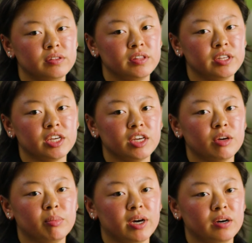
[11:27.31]
thinking
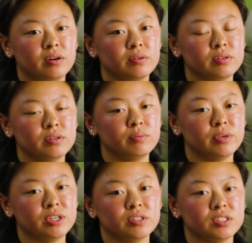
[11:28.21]
about
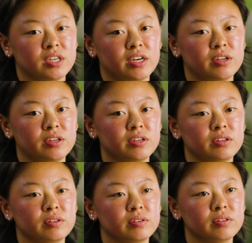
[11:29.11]
when you're
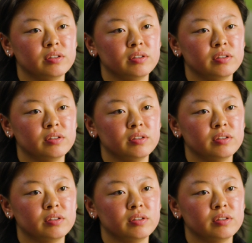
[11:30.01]
designing,